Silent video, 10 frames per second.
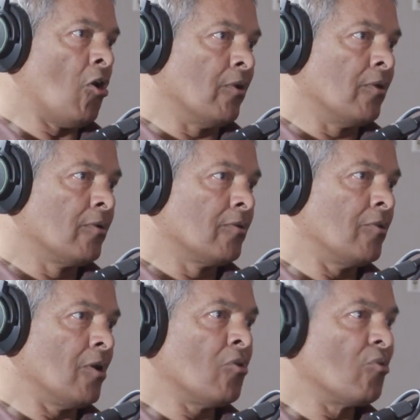on
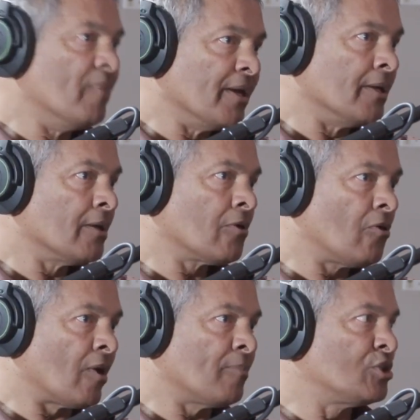the Ogbay
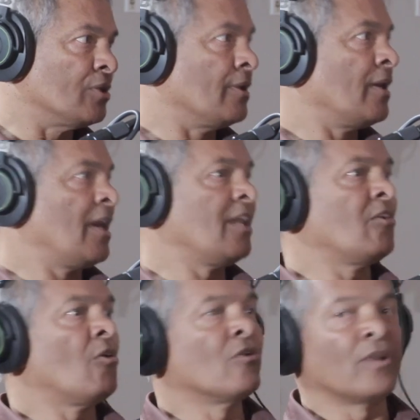corruption
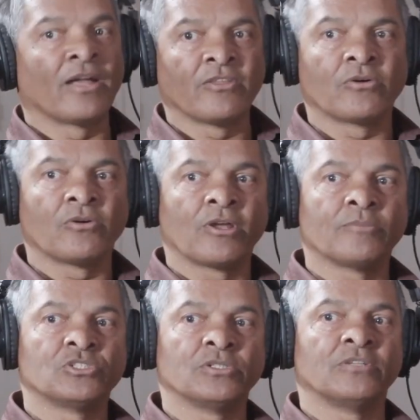and on other
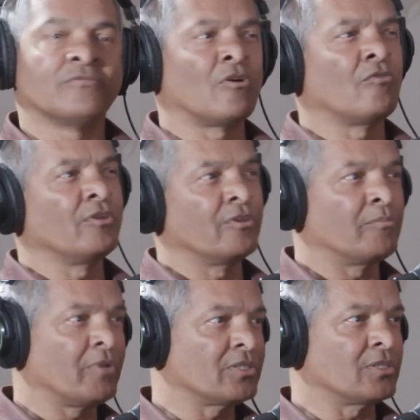corruption involving the
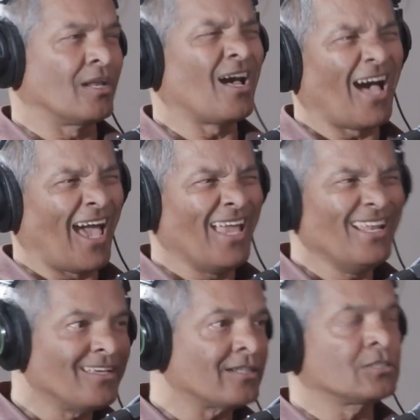president. A
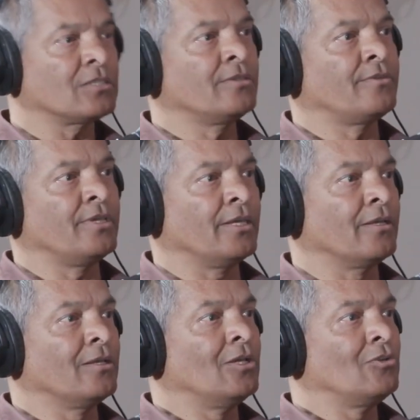highly risky
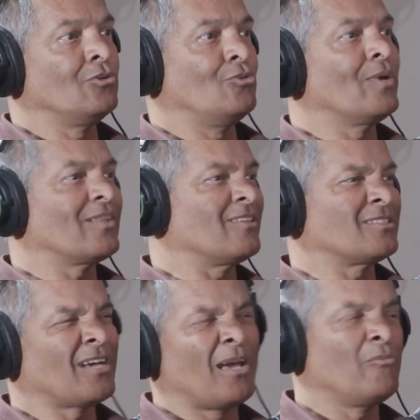thing to do at the
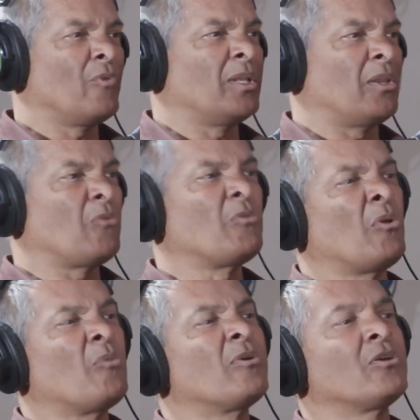time when
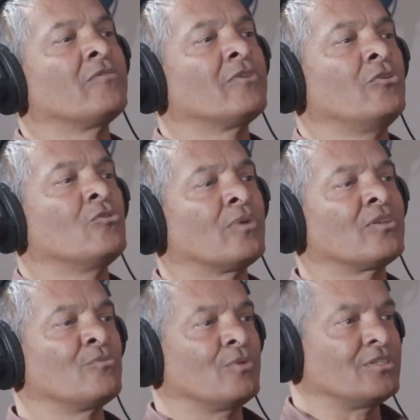nobody even knew
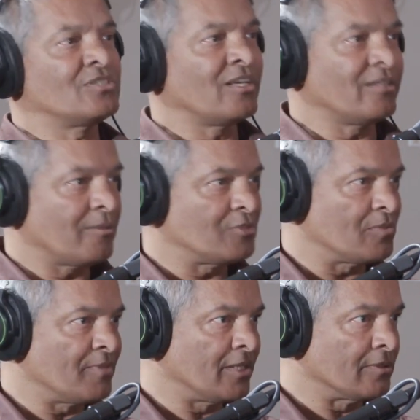what the words state
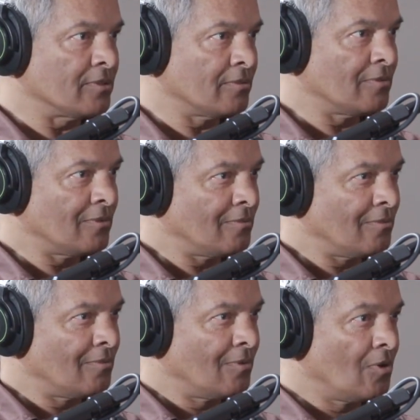capture meant.
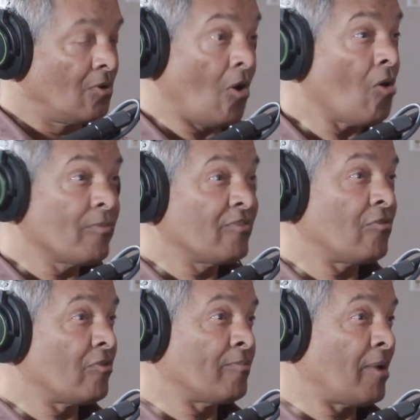Long
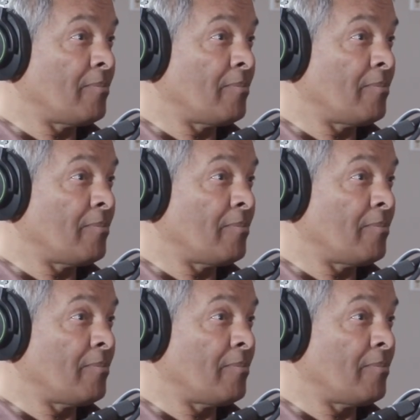before the